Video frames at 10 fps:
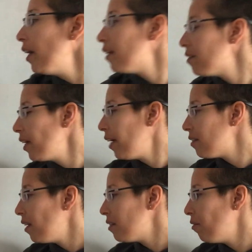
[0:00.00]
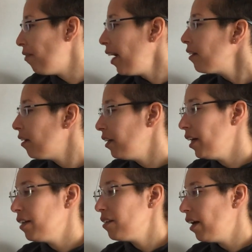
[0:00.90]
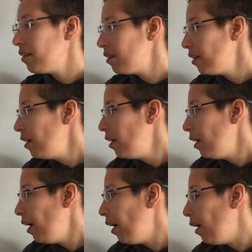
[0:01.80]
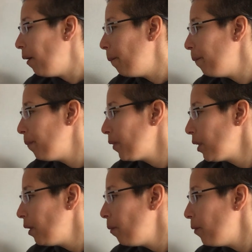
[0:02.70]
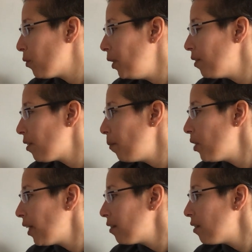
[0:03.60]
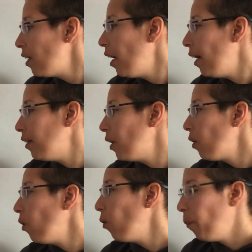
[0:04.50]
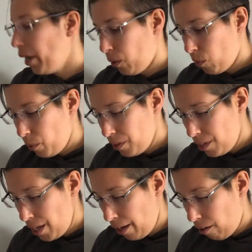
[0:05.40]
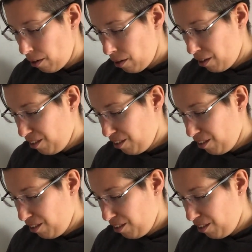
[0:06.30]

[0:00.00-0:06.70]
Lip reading: as the SS effect and the SS between subjects. And then, oh man, what was the error?